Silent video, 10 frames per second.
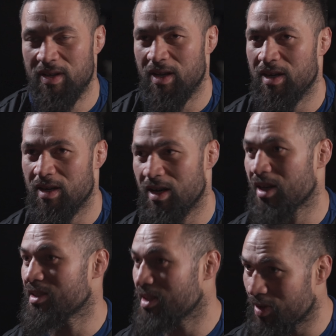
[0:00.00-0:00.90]
and like
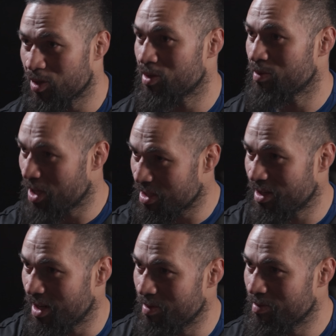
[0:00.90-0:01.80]
I said, if I could turn back
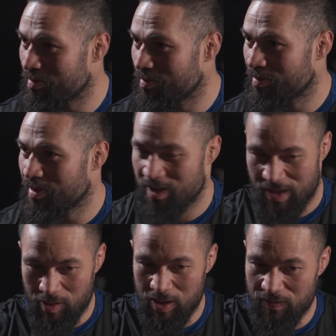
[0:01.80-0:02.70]
time,
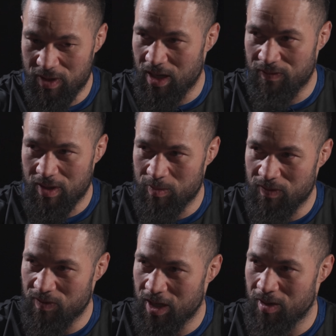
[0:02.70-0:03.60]
I'll live the life that I'm
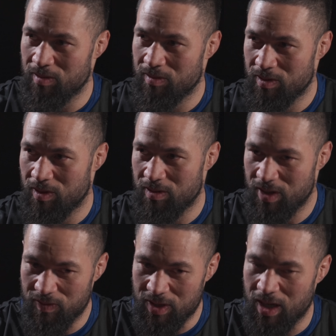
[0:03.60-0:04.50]
living now,
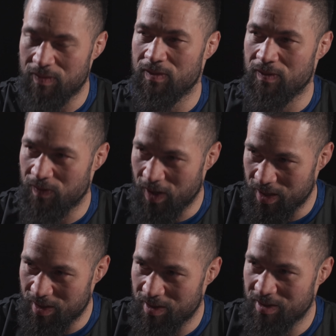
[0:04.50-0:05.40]
living the life of a
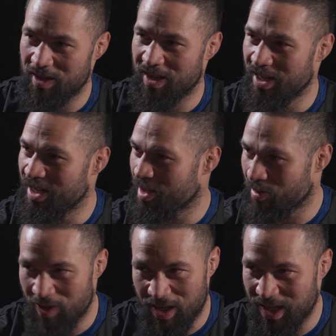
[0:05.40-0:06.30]
fighter, eating
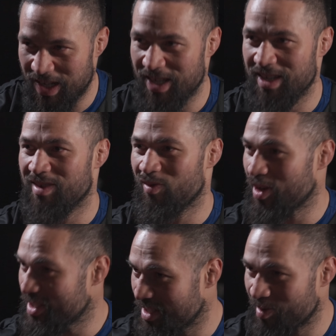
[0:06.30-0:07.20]
correctly,
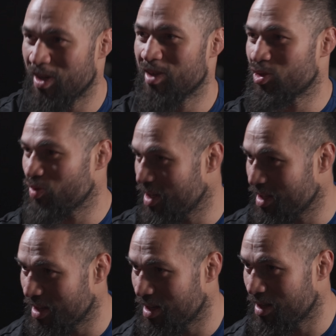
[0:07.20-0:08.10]
resting well,
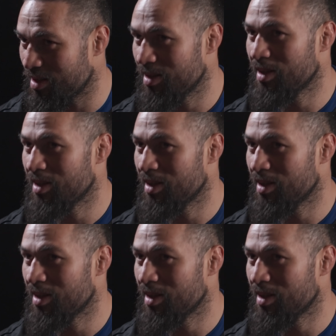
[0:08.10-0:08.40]
training hard,